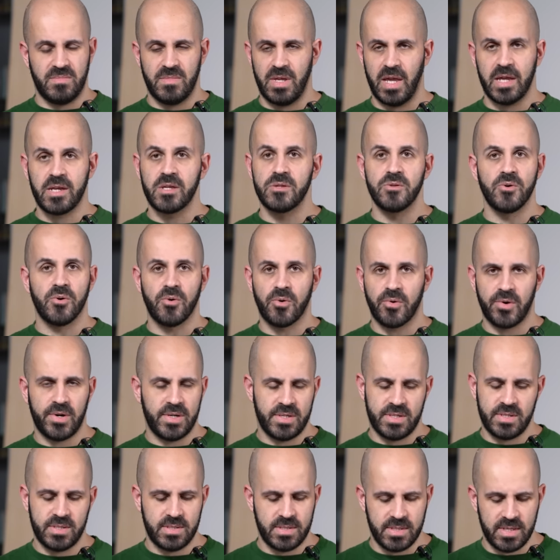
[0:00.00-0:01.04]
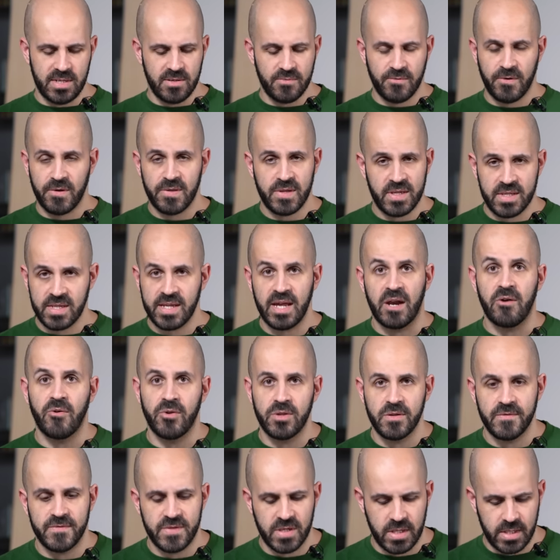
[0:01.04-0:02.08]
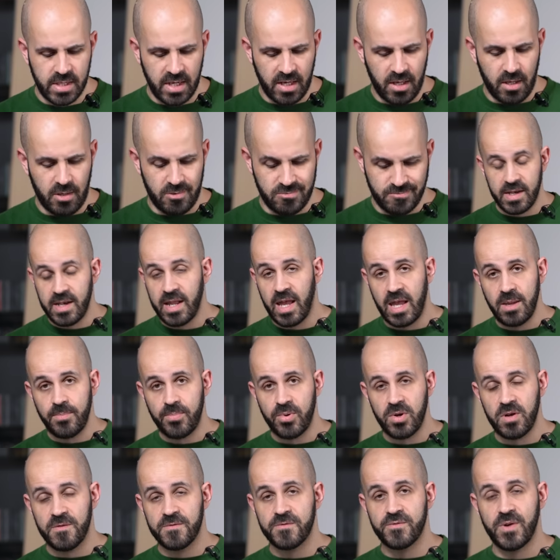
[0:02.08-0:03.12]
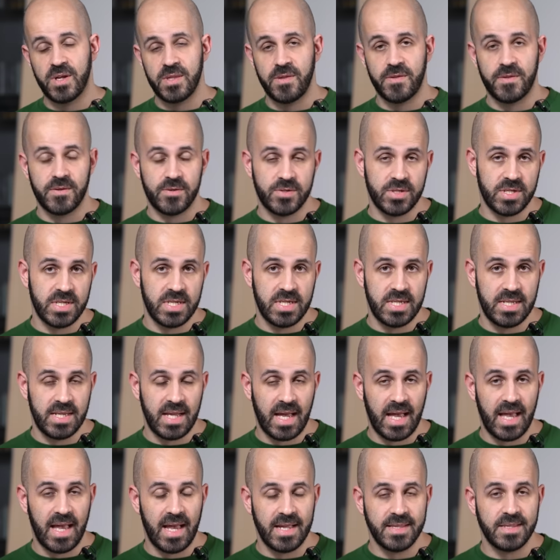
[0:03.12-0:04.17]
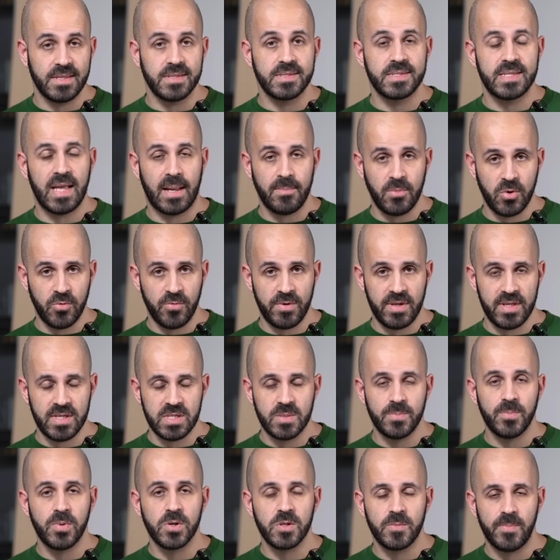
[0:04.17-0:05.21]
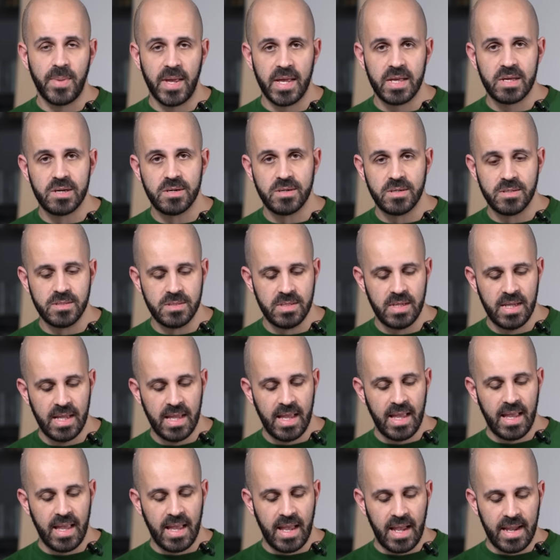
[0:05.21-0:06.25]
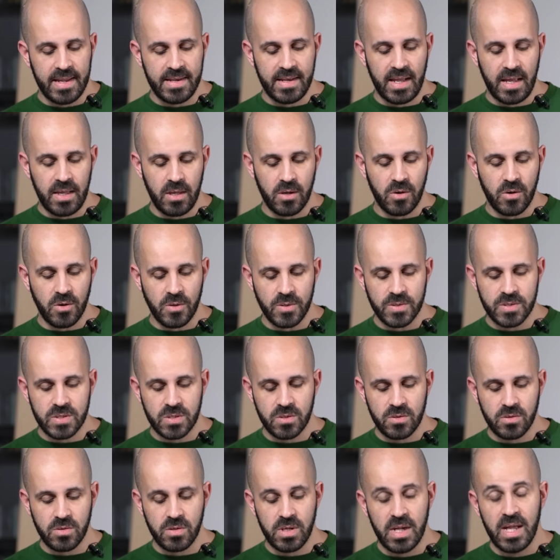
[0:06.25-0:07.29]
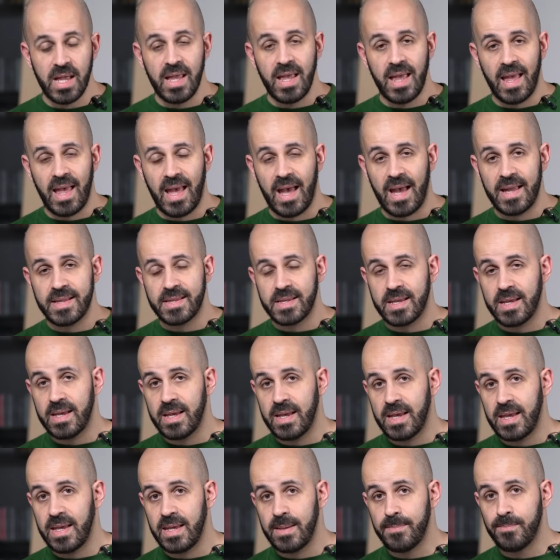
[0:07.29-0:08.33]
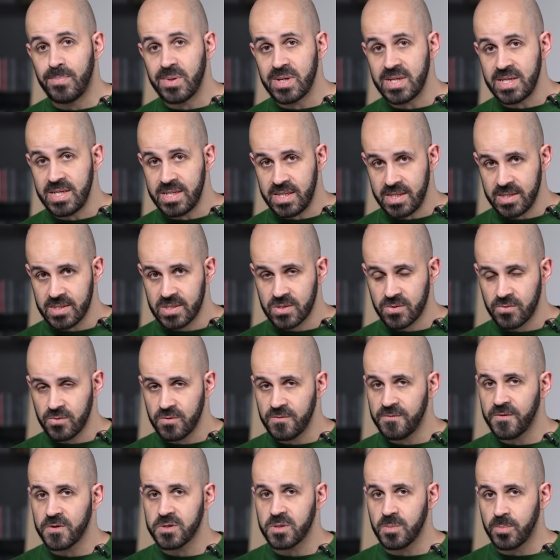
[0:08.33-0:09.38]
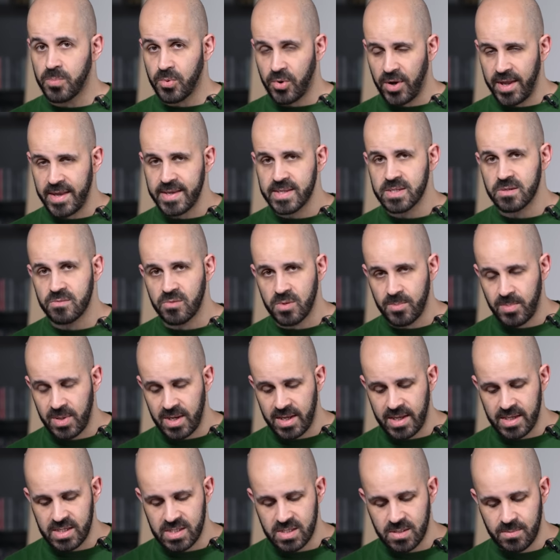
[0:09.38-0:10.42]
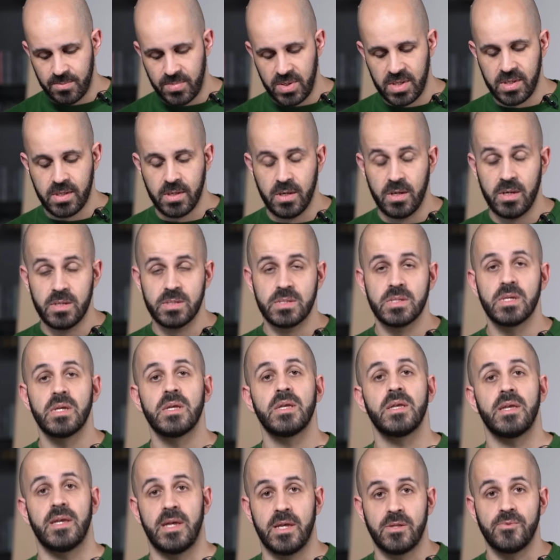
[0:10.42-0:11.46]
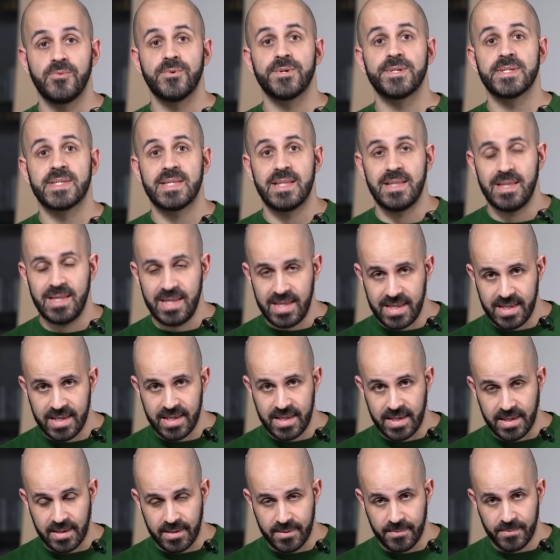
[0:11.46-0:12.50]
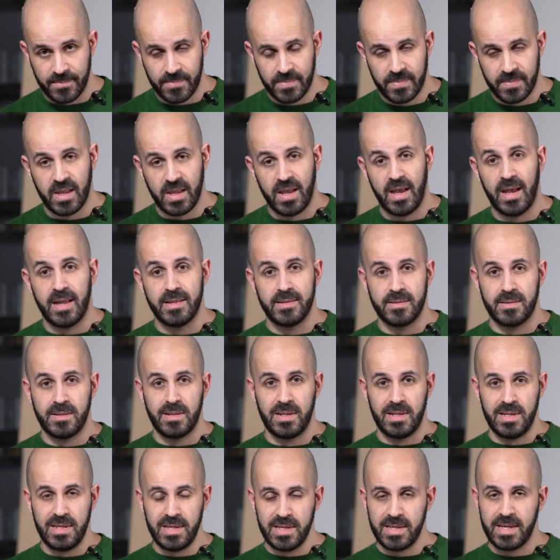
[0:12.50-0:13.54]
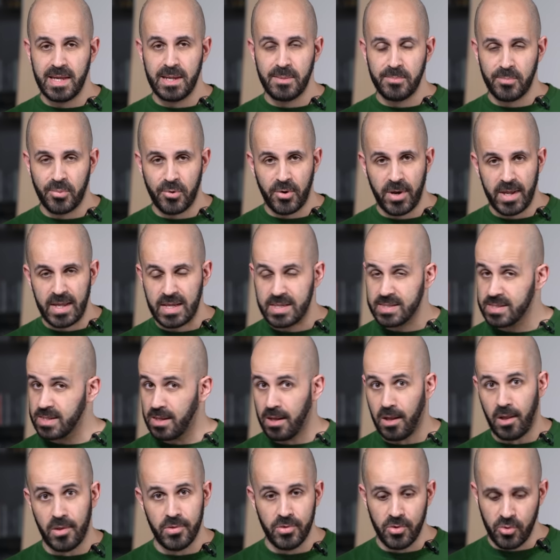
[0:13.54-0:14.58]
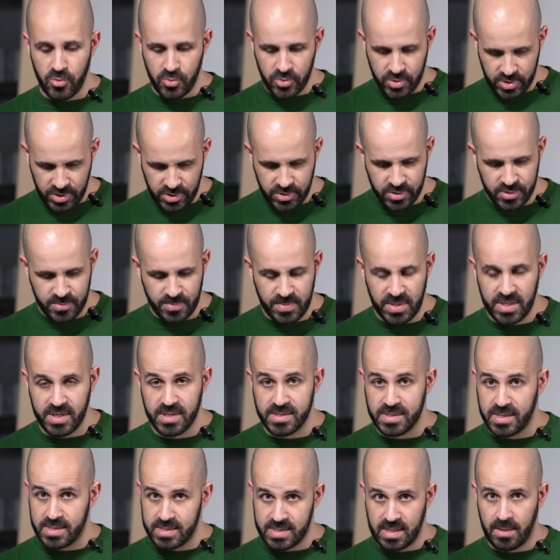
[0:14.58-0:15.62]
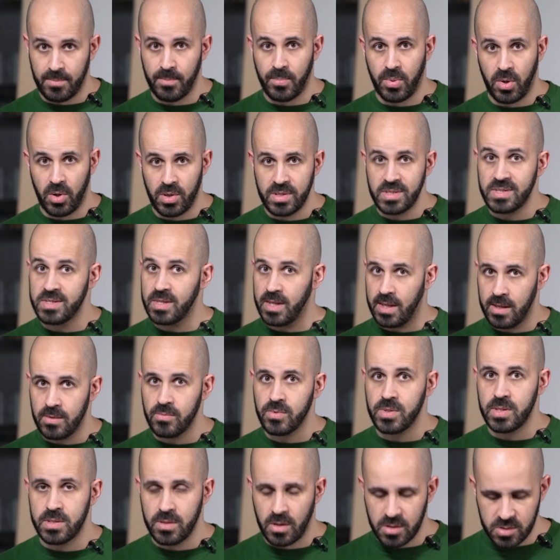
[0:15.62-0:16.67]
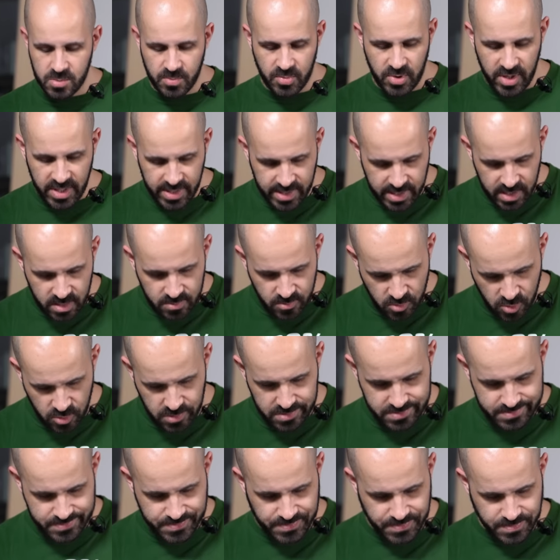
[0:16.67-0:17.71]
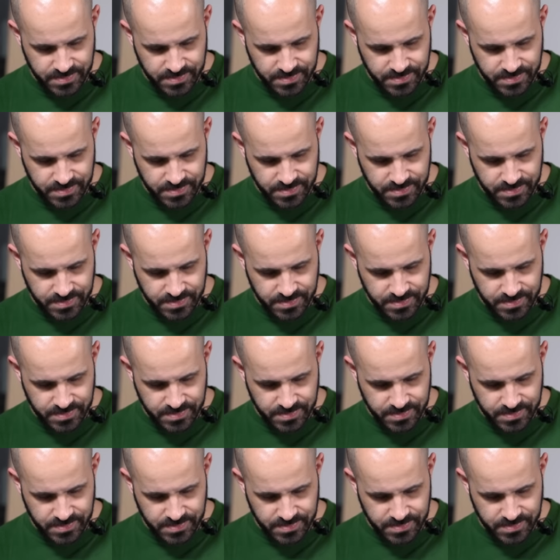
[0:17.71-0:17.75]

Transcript: ignore it, deal with it, get rid of the car. In April of 2013, I had the summer wheels put back on and I also had a bleeding screw for the brakes replaced because it was leaking. And leaking brakes are no good because at some point they will not brake anymore.